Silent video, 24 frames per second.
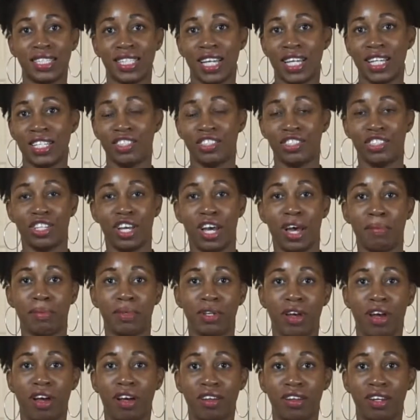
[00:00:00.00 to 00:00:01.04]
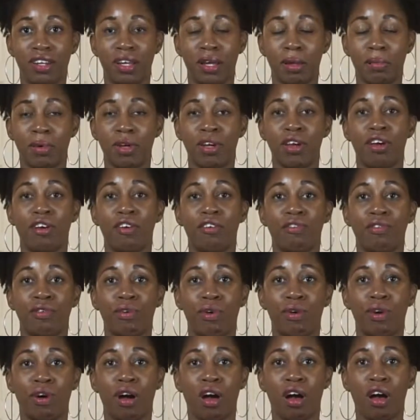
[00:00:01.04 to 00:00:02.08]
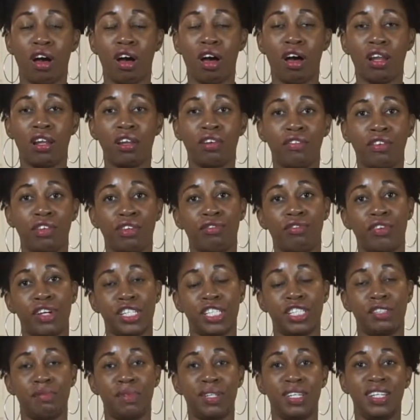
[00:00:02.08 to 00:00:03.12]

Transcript: and chopped all up for all of your recipe